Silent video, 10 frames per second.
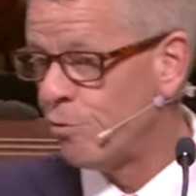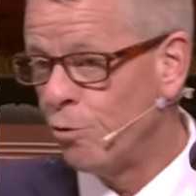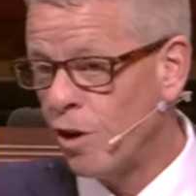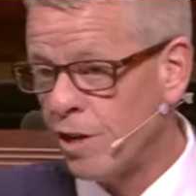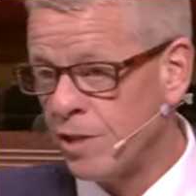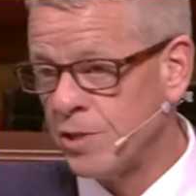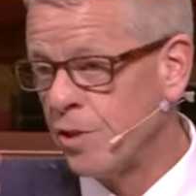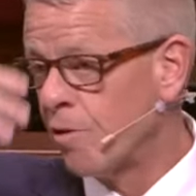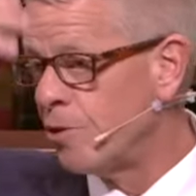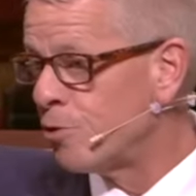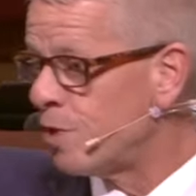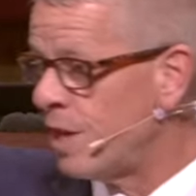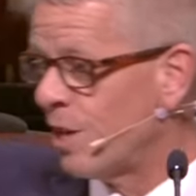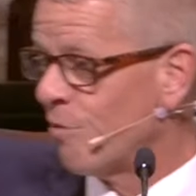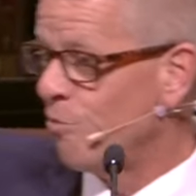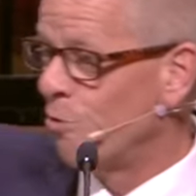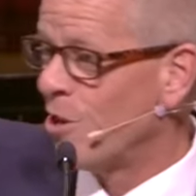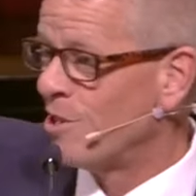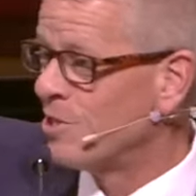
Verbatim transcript: who God is and our understanding of who God